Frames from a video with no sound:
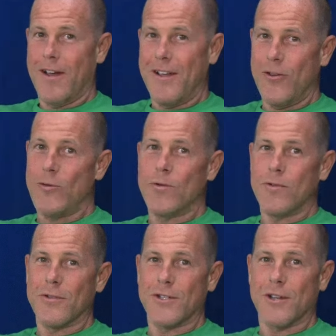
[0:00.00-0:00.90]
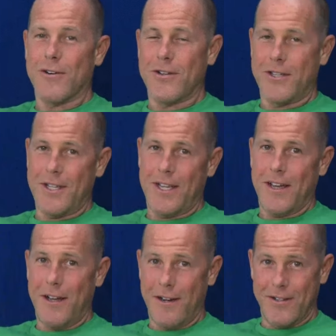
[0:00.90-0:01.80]
you will start to see
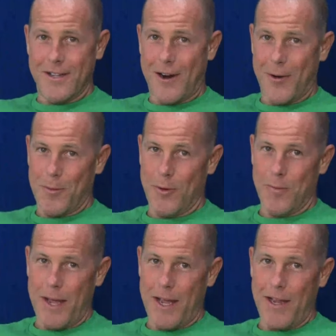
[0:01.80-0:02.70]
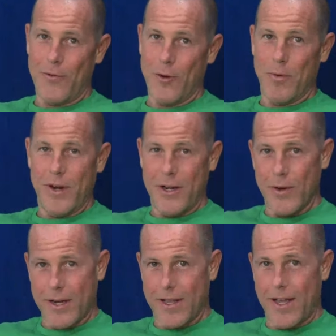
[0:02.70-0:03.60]
undesirable behavior pretty
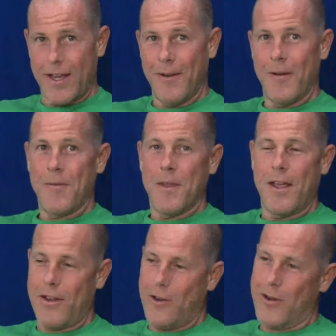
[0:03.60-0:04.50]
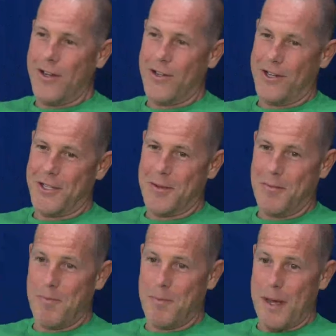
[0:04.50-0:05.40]
quickly, and then you can just
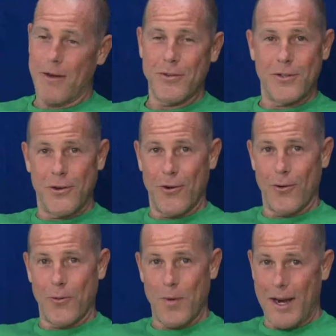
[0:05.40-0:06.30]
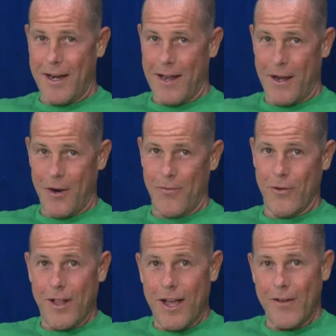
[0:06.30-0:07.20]
bounce her right out of your
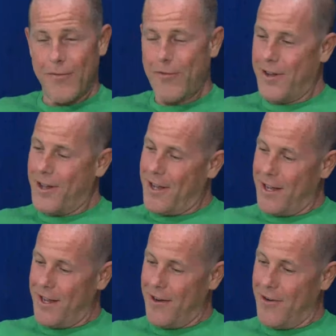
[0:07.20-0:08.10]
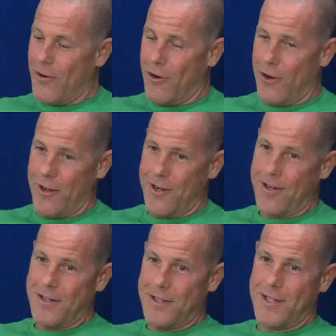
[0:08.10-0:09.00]
life and
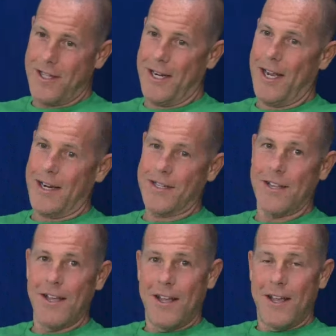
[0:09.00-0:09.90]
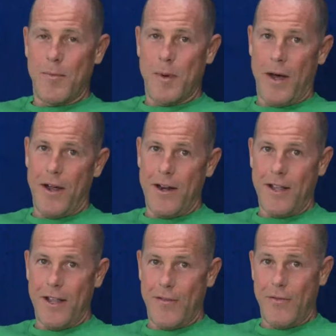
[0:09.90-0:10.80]
on to the next. But
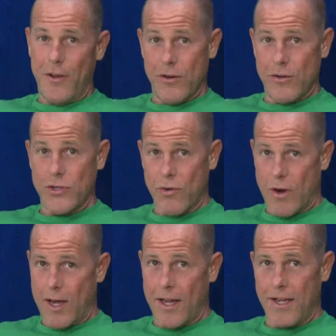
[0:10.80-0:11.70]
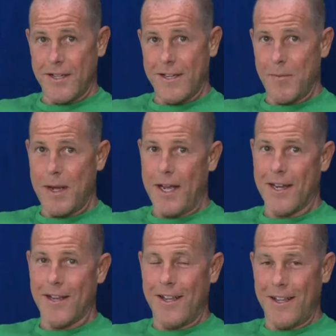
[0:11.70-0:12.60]
if you're trying to make
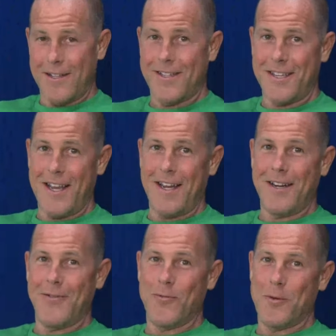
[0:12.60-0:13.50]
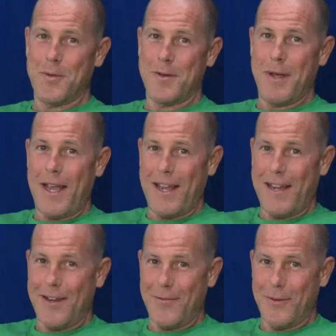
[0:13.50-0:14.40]
an insane woman
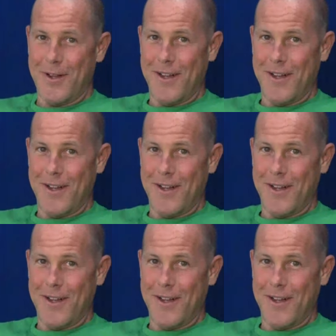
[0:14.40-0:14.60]
behave